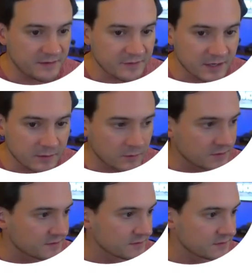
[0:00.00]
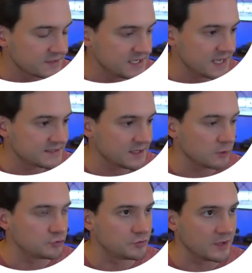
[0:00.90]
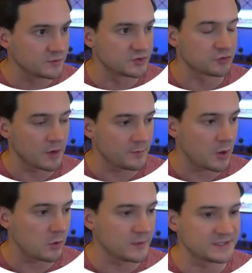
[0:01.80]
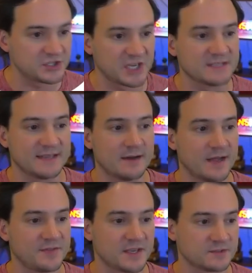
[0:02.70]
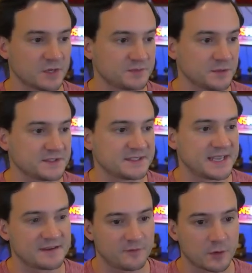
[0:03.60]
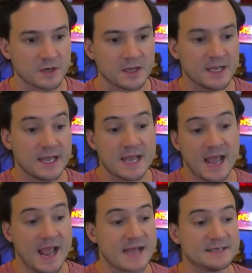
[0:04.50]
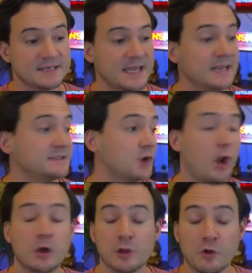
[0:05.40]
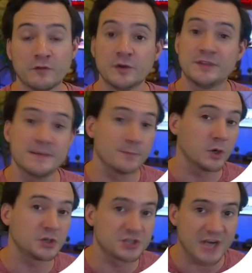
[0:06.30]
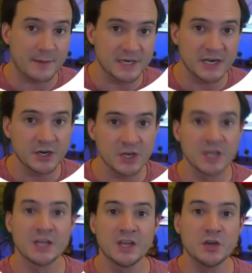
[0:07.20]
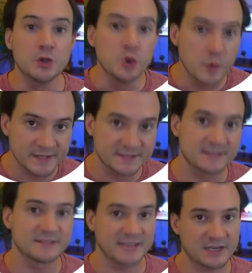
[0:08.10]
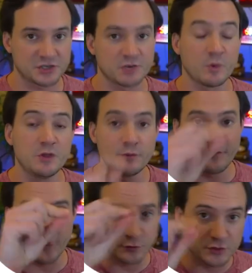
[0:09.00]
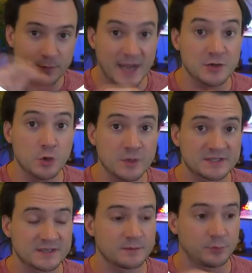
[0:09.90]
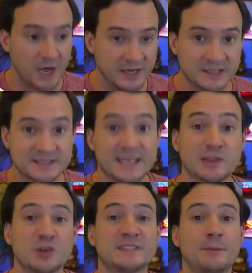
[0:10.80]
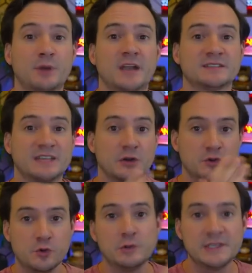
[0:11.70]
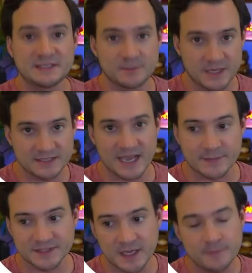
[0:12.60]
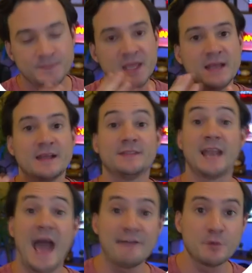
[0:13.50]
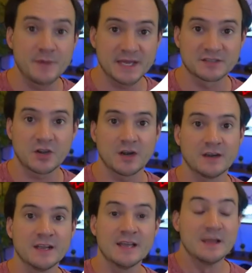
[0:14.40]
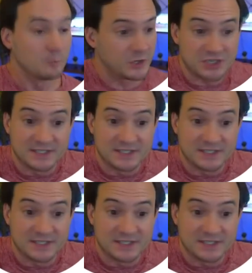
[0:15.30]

I forget what it was? TACO. It was Trump always chickens out, I think is what it's supposed to stand for. And it is all over the Merch Dominator newest section. When you filter by newest products, it looks at products that are newly submitted to Amazon that have a BSR, which